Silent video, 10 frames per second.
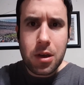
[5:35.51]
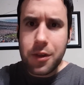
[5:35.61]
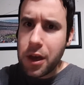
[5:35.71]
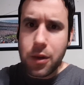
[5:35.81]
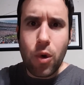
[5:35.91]

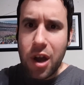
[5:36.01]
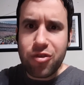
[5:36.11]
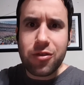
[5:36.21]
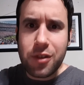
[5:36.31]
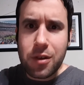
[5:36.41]
Tell you,
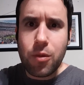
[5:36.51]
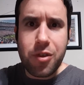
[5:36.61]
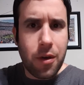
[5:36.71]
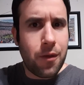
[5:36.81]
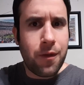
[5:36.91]
Washington was
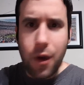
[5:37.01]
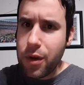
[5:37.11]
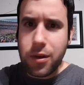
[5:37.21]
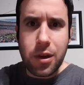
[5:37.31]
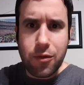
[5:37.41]
a
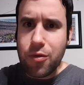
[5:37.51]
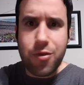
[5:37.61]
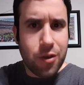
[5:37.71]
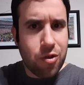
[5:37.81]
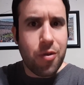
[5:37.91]
very
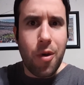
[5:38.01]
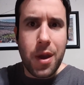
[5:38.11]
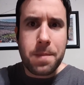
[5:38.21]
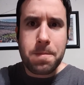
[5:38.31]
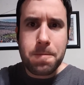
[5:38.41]
interesting story.